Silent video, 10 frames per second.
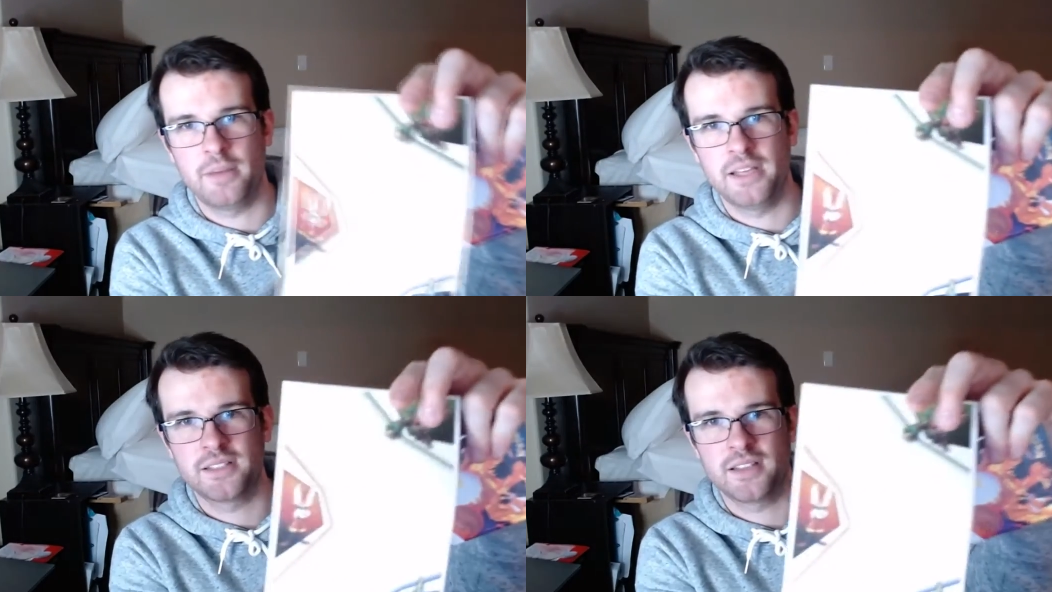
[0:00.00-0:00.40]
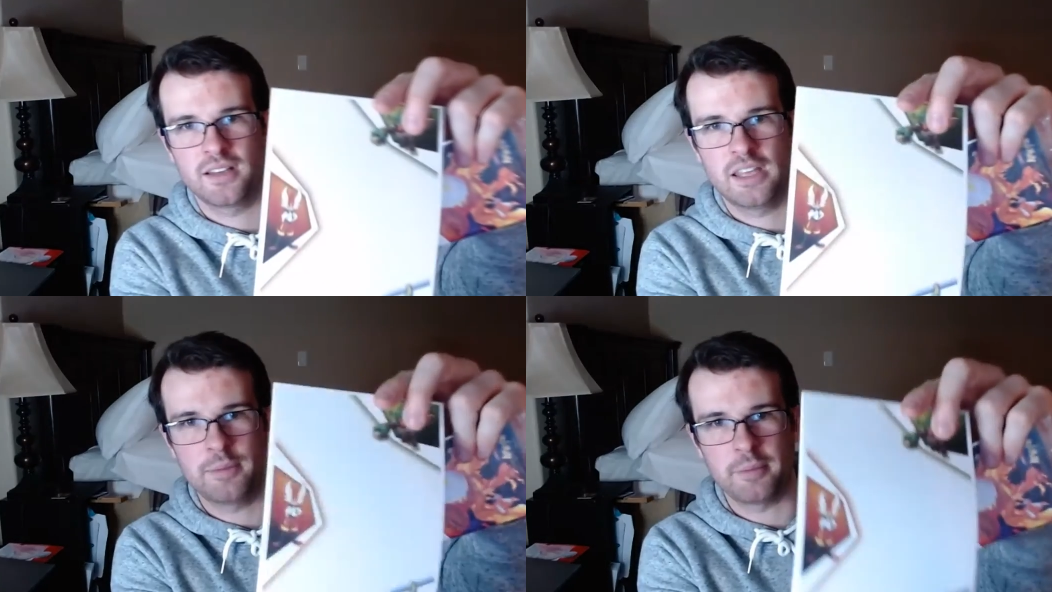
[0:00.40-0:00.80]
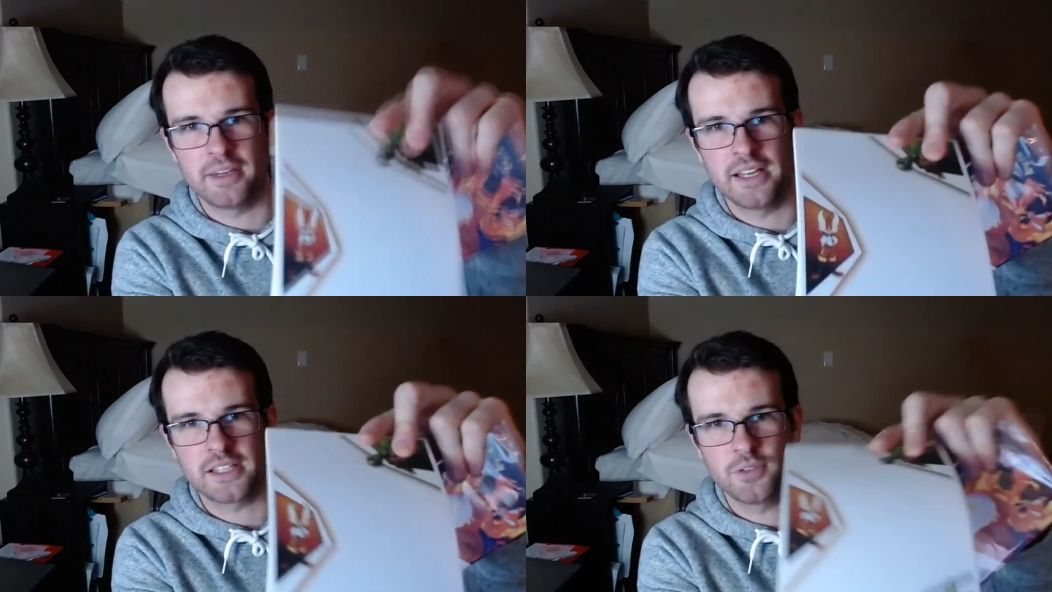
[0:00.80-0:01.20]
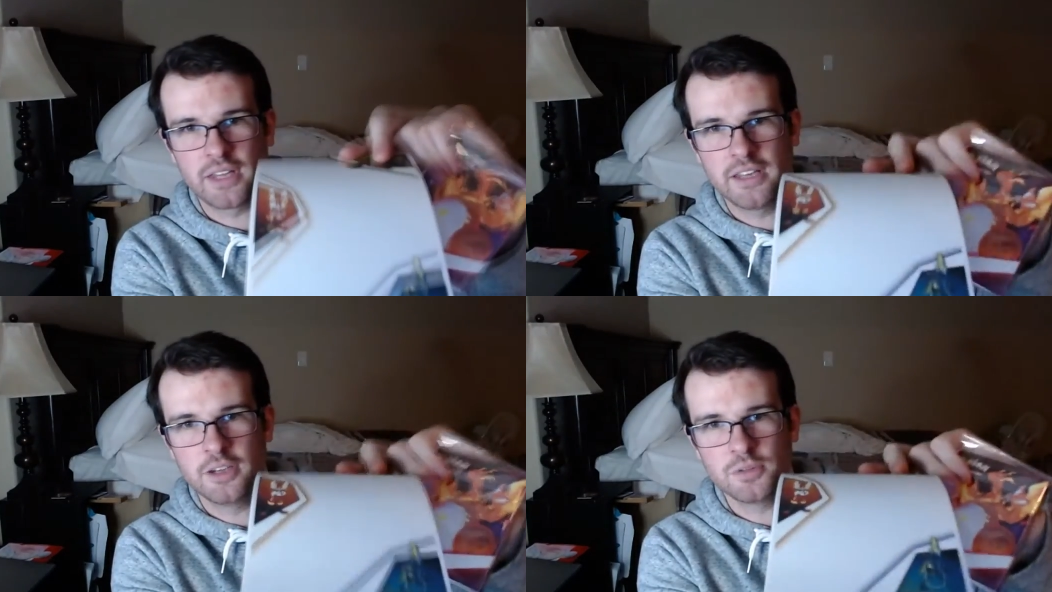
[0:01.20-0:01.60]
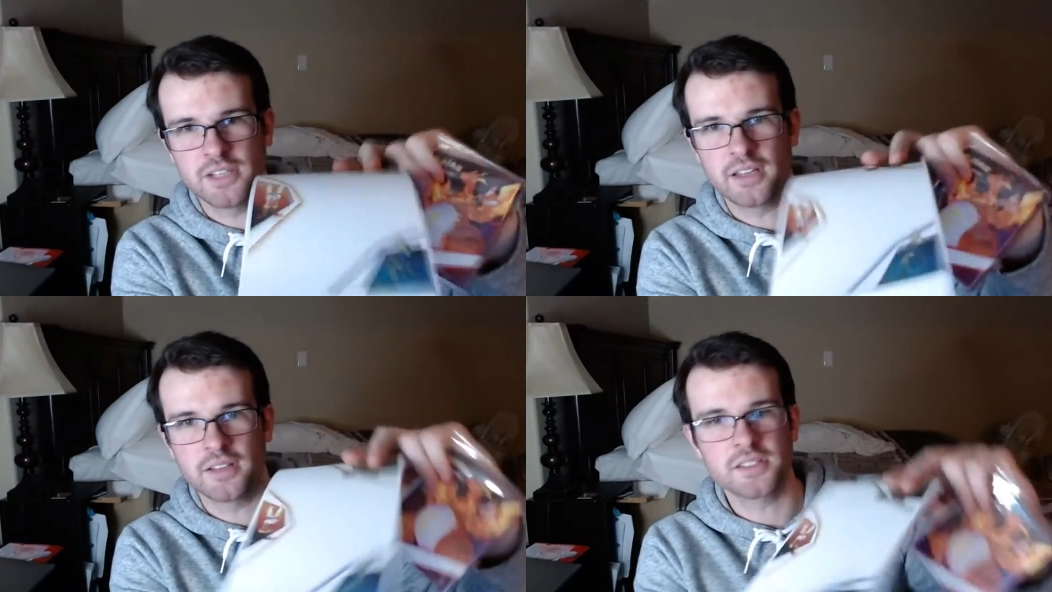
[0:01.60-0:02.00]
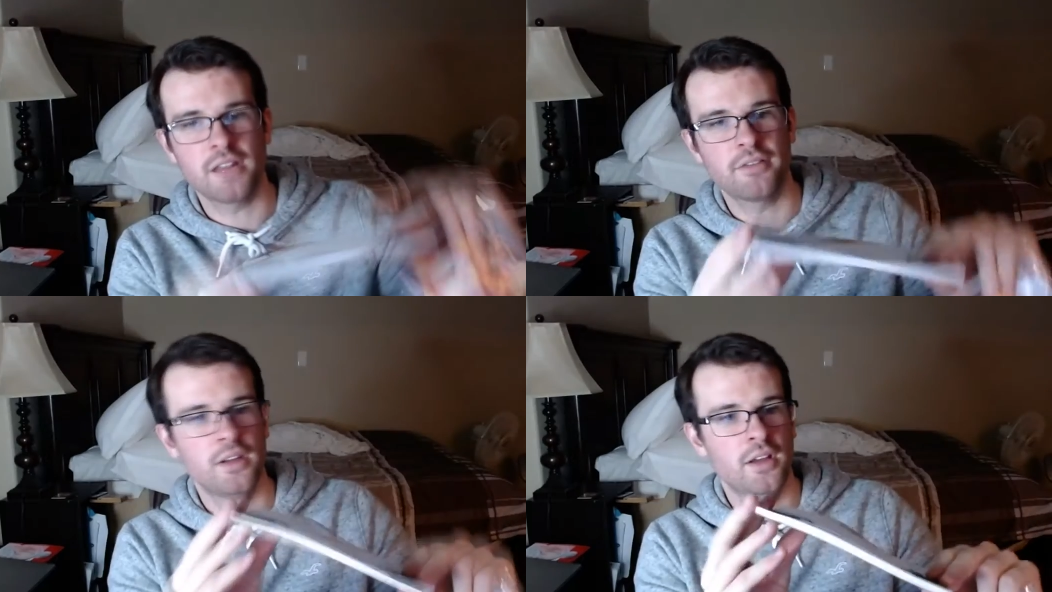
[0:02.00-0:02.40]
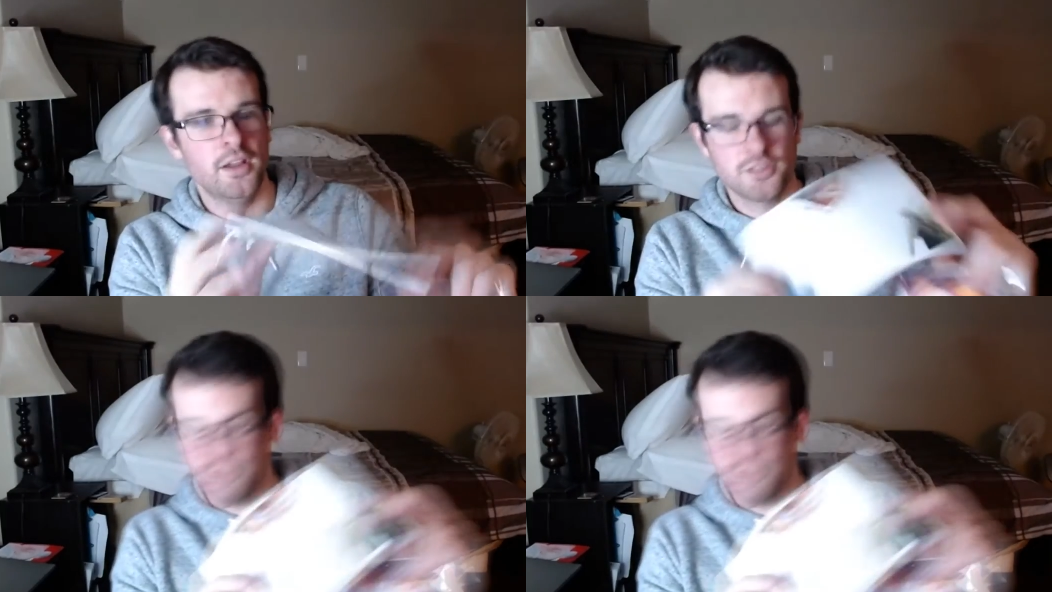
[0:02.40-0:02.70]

I might uh, keep that on my desk for like any note taking and stuff. So